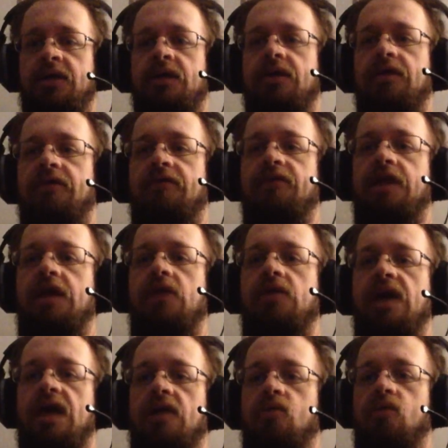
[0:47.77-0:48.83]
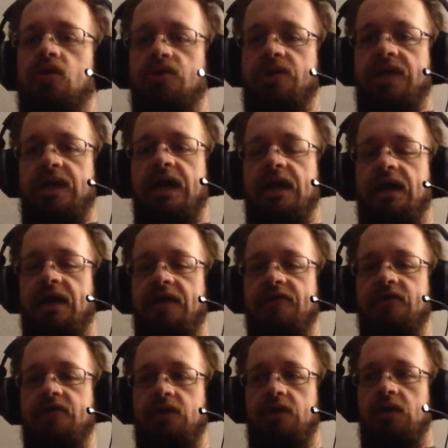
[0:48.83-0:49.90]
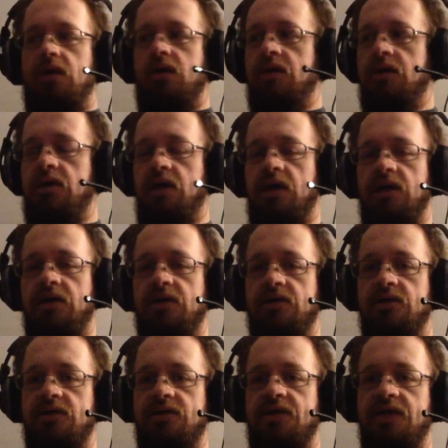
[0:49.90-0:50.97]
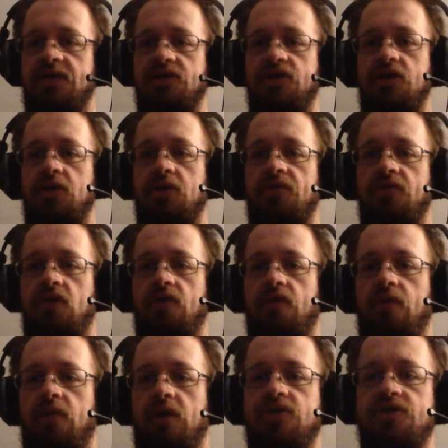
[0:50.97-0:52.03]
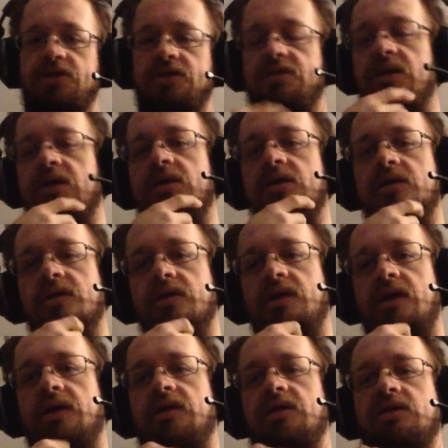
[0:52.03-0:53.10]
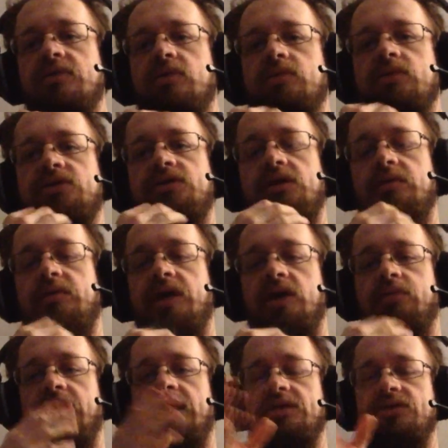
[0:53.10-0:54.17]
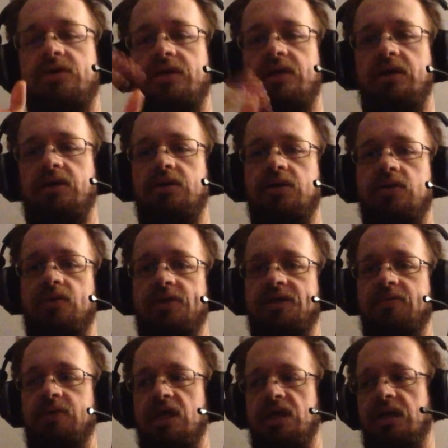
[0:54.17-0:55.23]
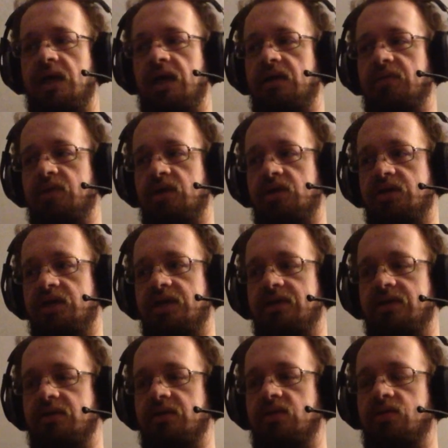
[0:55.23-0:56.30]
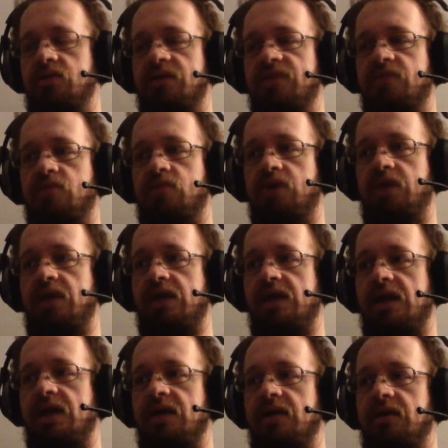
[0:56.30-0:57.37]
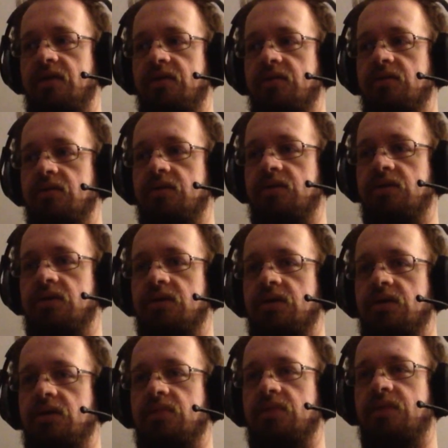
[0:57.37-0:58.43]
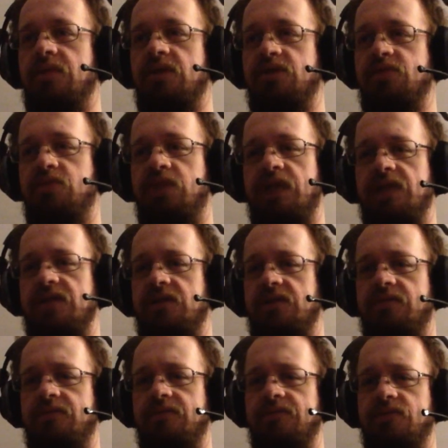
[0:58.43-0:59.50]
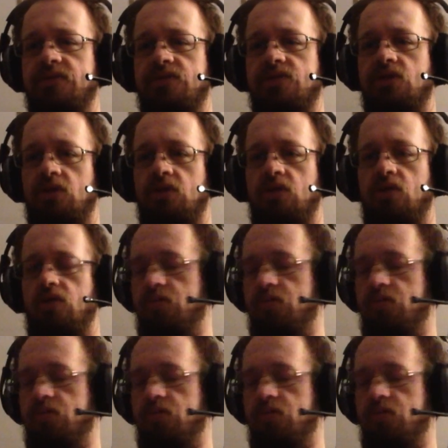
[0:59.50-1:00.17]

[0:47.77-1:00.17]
the video game world again after season 2 of Overwatch is done, because I'm almost done the battle pass. So I think once I'm done that, I'm going to take a little bit of a break again and maybe just play some solo